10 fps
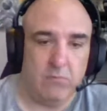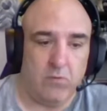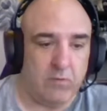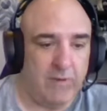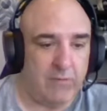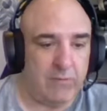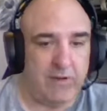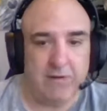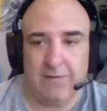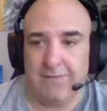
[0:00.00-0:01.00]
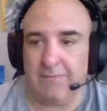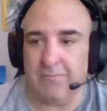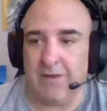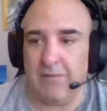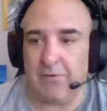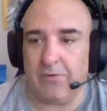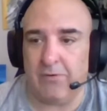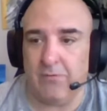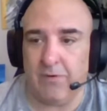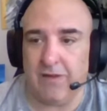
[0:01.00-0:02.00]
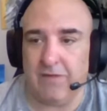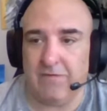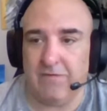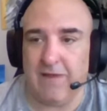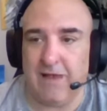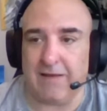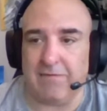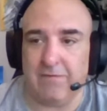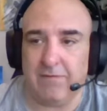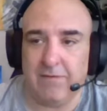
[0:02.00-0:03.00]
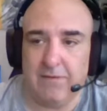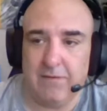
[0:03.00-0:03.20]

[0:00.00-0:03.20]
Welcome on in. September 22nd. It's